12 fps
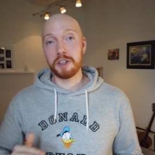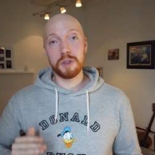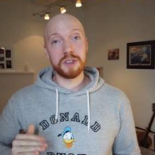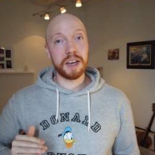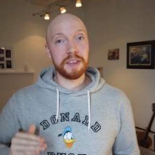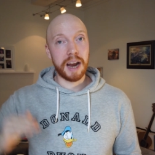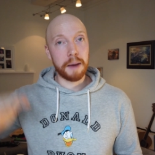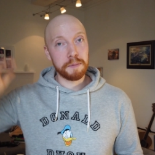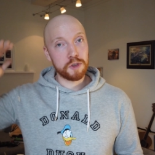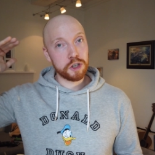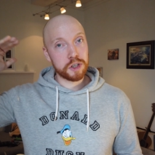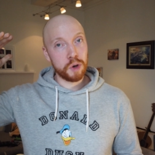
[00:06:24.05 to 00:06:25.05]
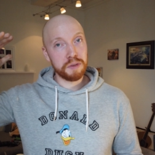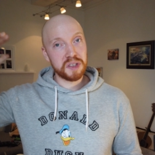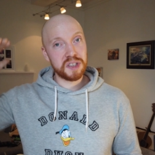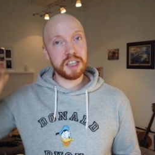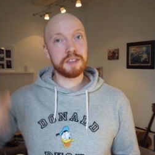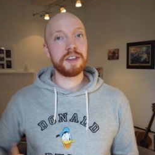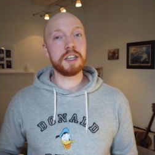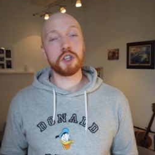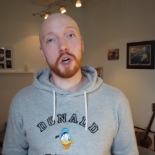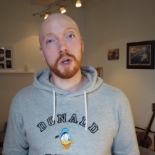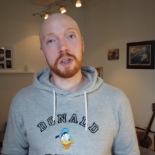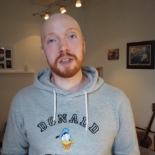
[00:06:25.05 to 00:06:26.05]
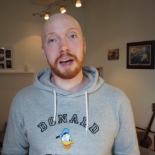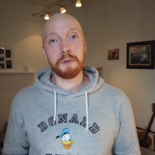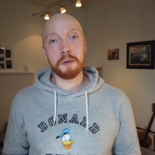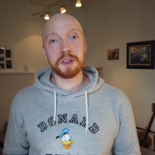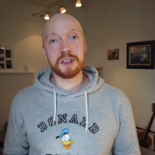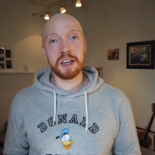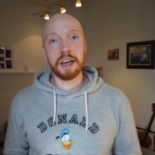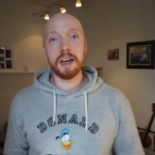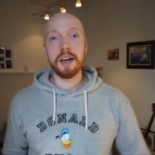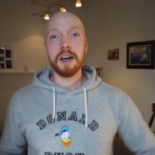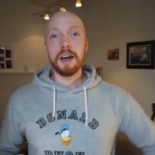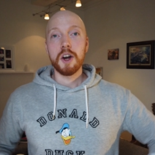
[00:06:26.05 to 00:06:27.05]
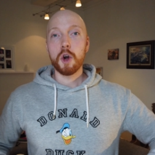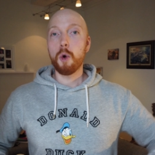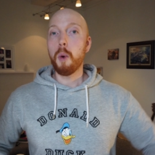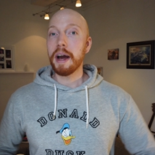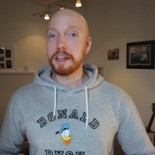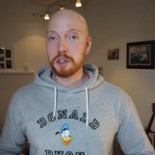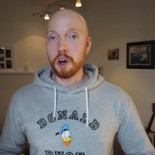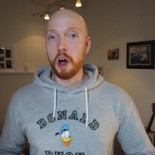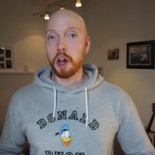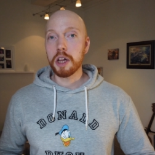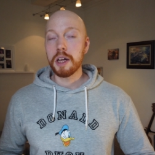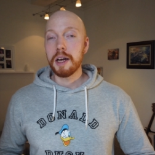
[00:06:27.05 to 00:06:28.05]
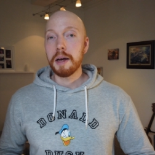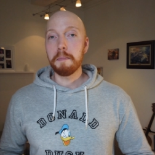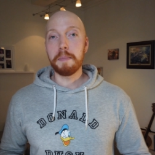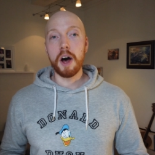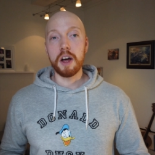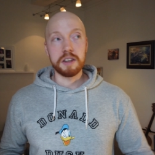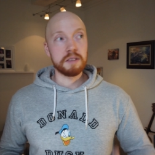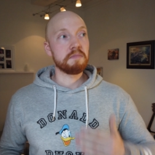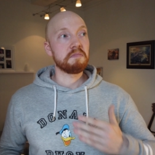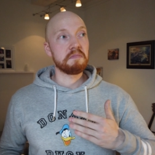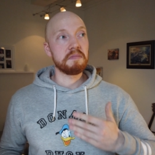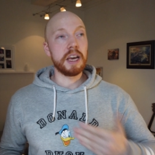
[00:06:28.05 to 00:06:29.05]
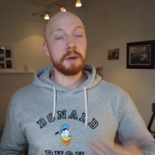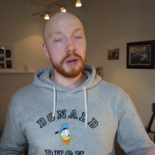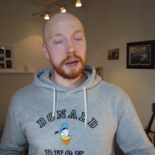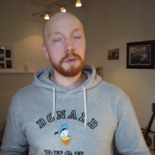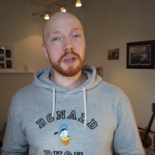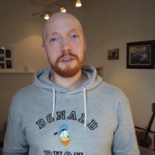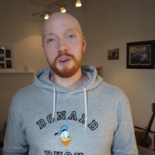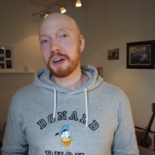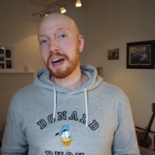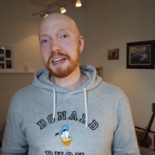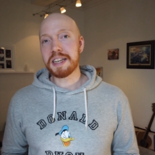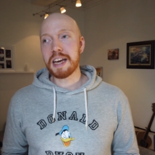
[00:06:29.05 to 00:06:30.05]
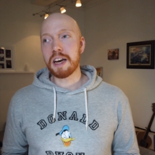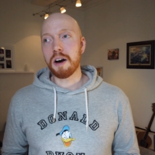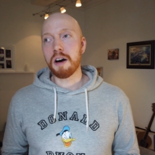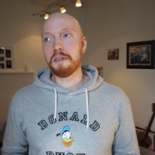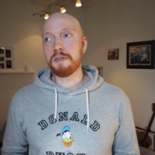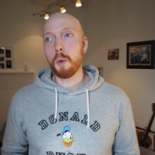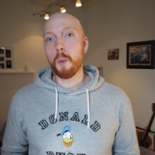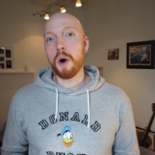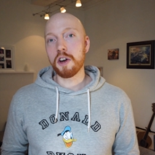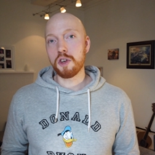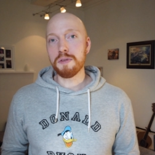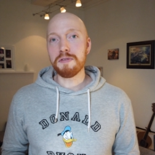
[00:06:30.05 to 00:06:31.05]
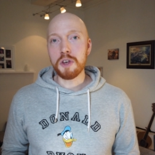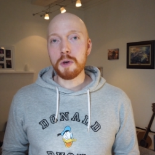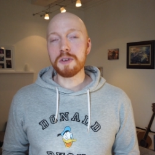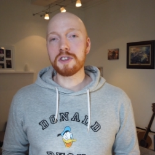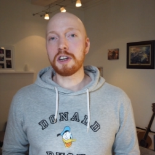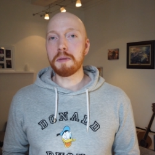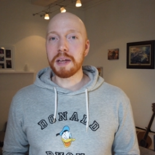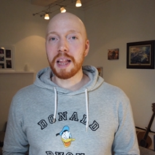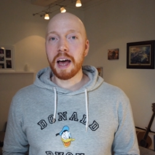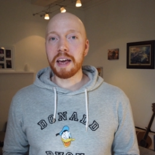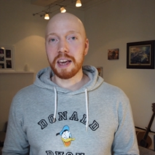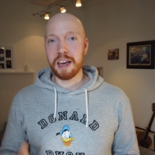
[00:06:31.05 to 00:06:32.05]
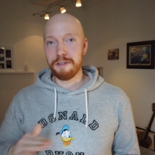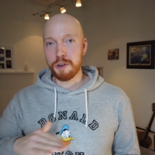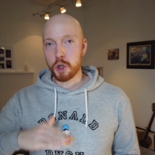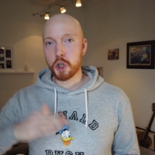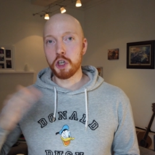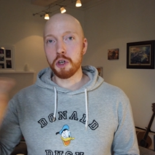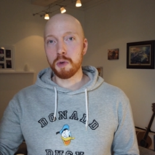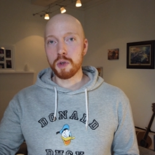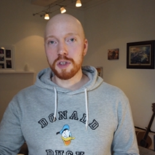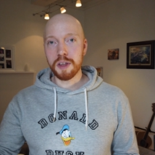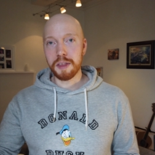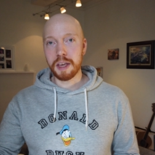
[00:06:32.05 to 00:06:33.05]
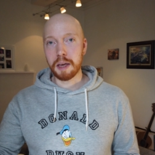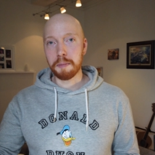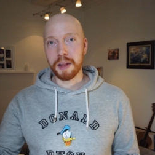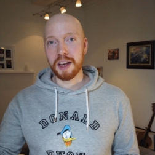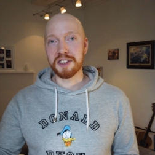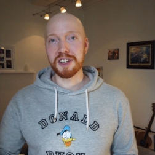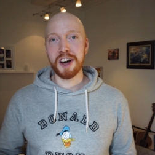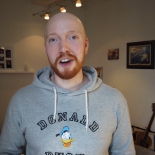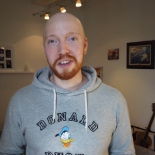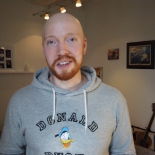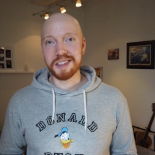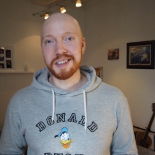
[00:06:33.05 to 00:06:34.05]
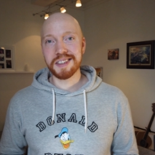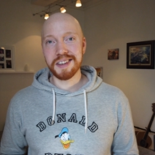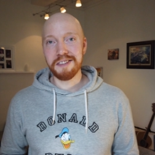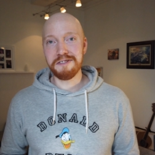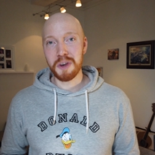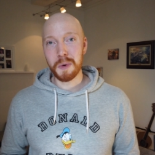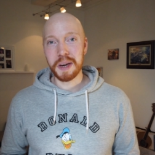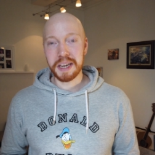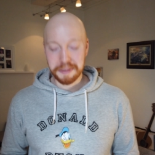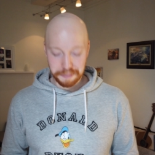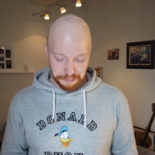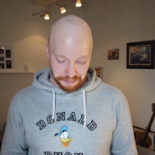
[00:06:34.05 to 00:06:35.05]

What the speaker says: should say that I'm just over 6 feet tall, so I'm obviously quite tall, but it will give you an idea of what your view is going to be like if you choose the Plaza Gardens viewing.